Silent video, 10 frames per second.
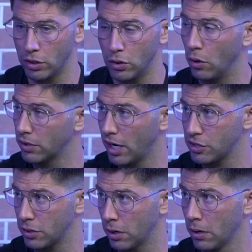you don't
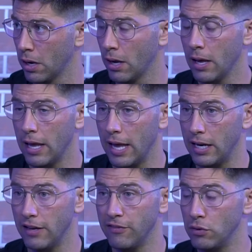touch her. And
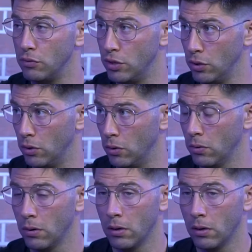if you do,